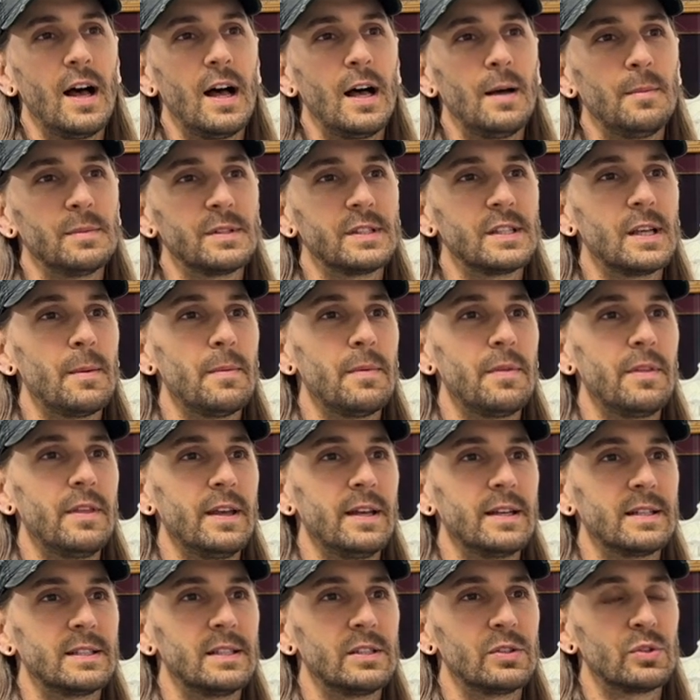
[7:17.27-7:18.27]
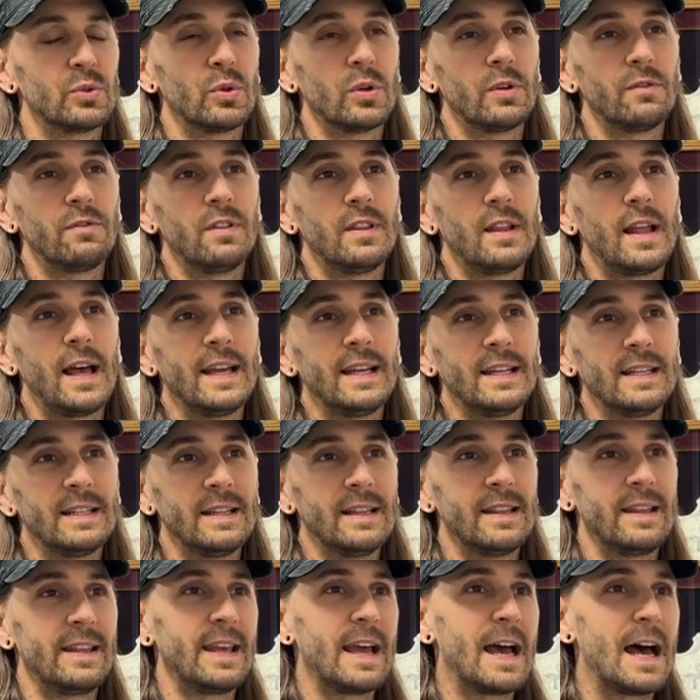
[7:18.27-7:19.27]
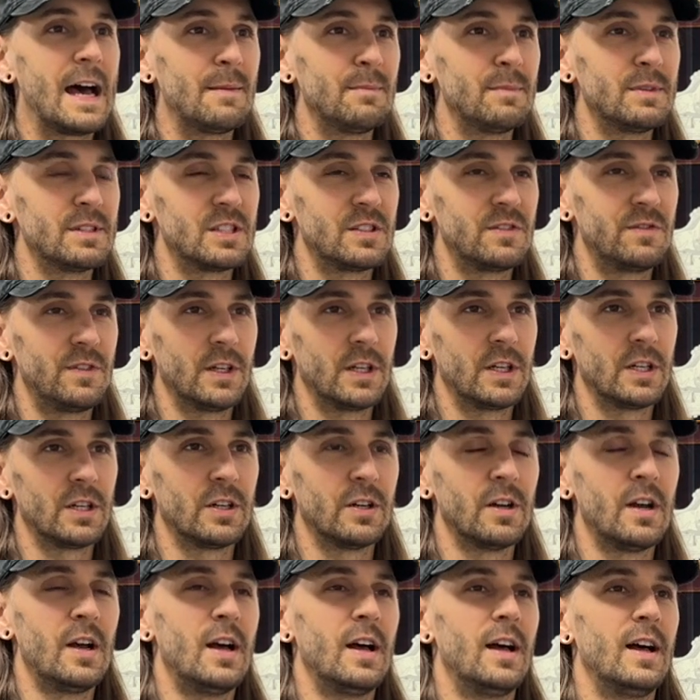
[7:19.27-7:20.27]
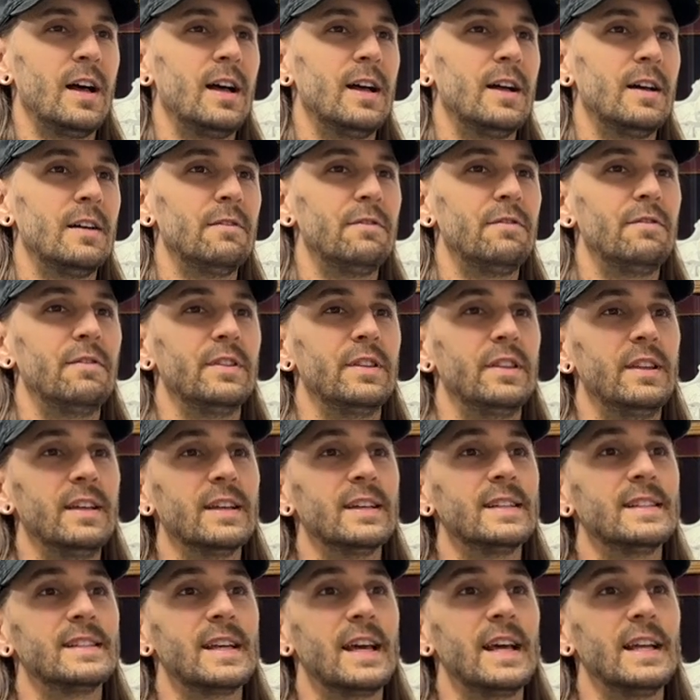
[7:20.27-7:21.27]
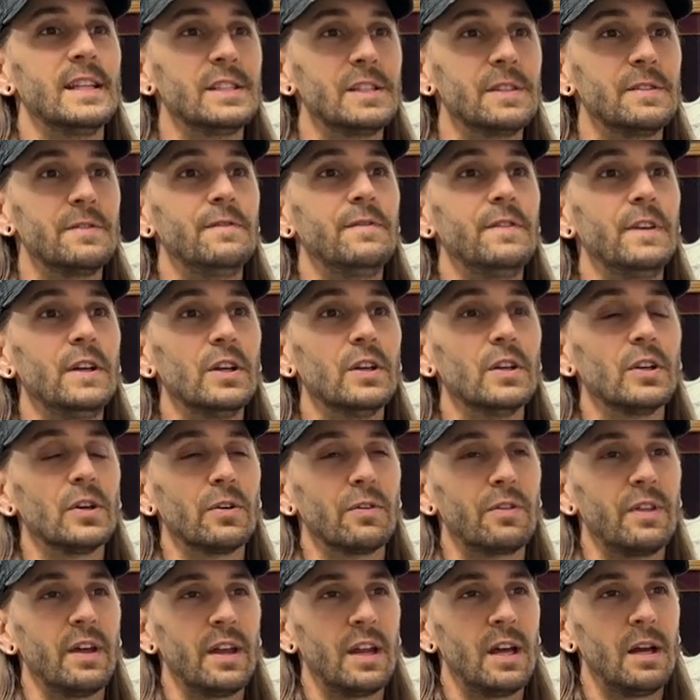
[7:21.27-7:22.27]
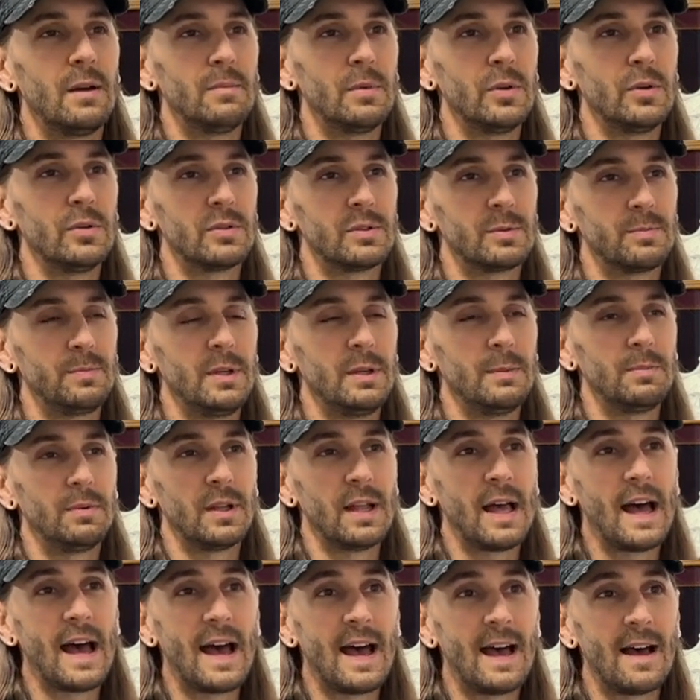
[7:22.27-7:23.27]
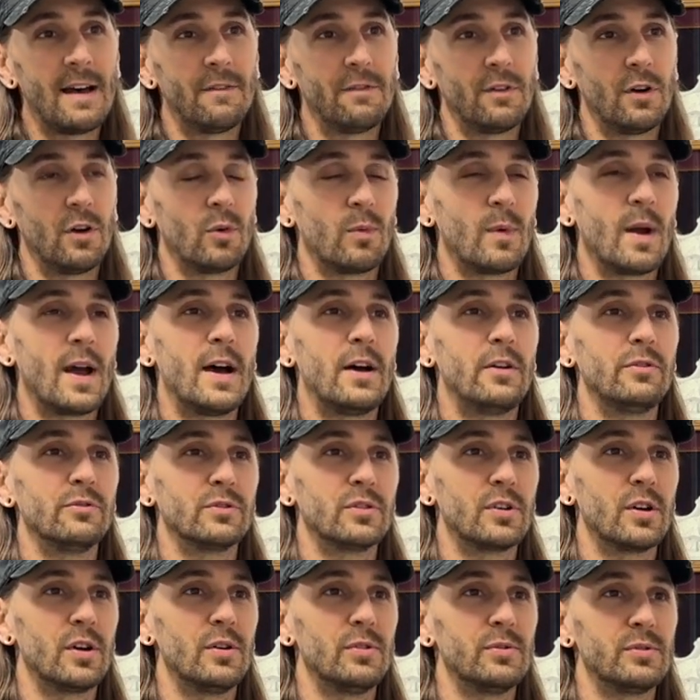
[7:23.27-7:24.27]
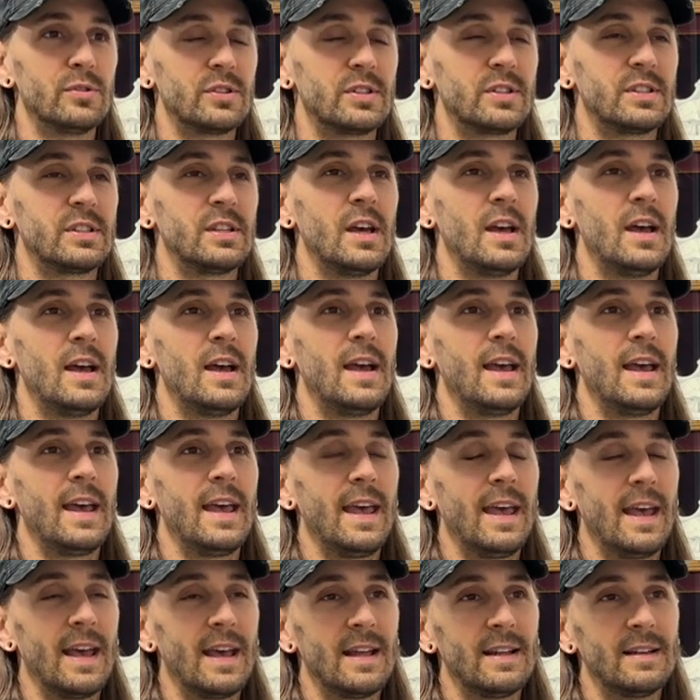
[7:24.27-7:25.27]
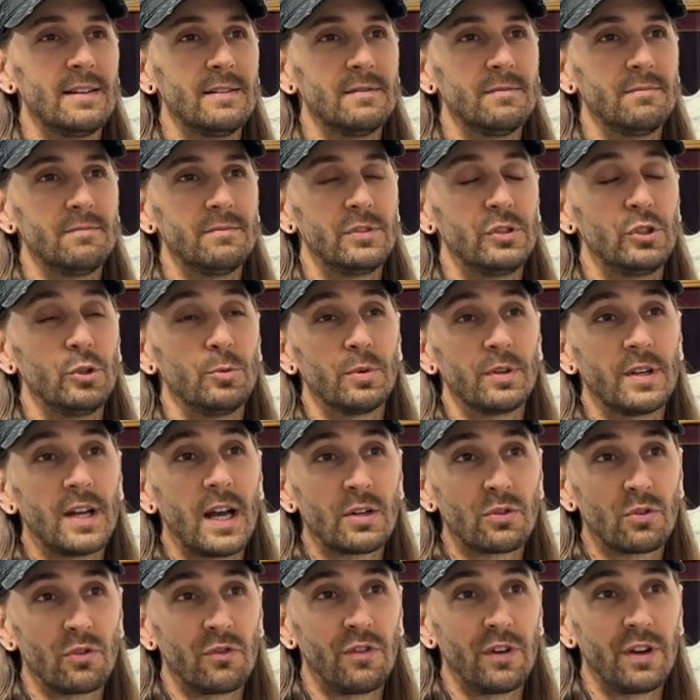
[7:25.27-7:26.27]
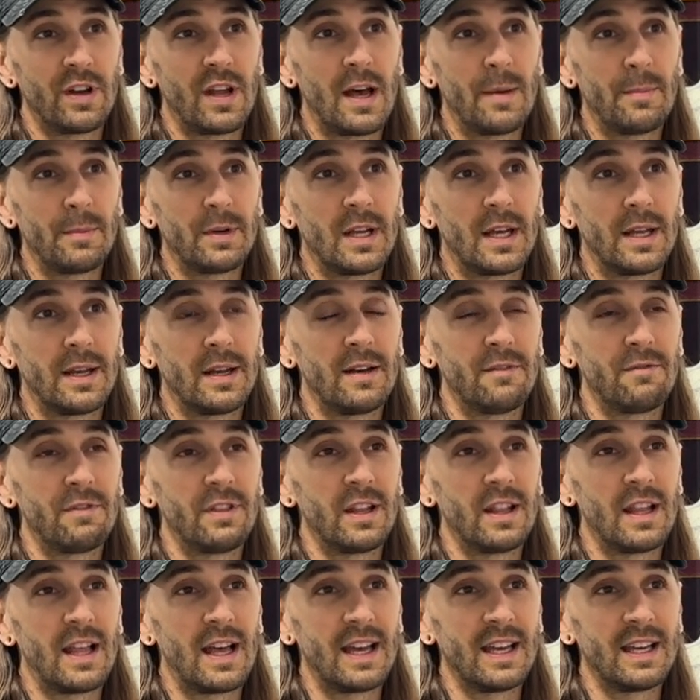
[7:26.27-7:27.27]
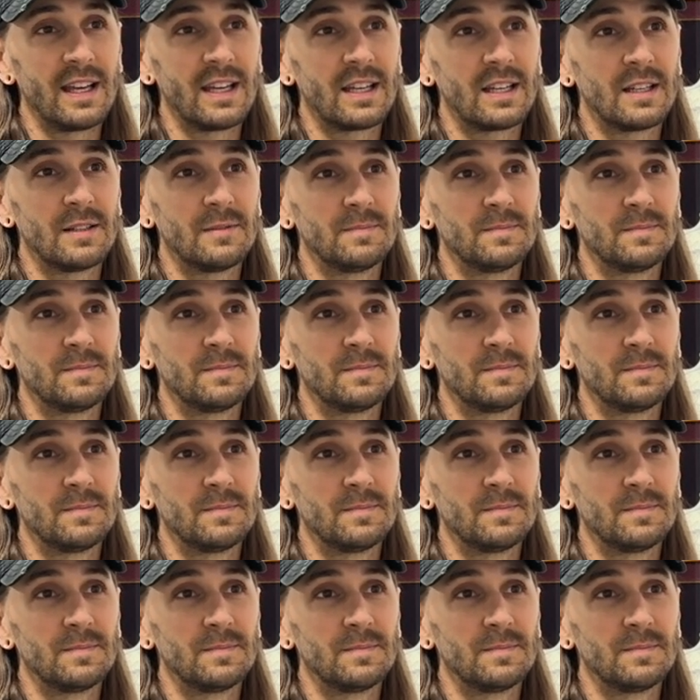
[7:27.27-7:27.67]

something to sort of lighten the atmosphere of the intense fear that most people have around ghosts and supernatural phenomenon of the like.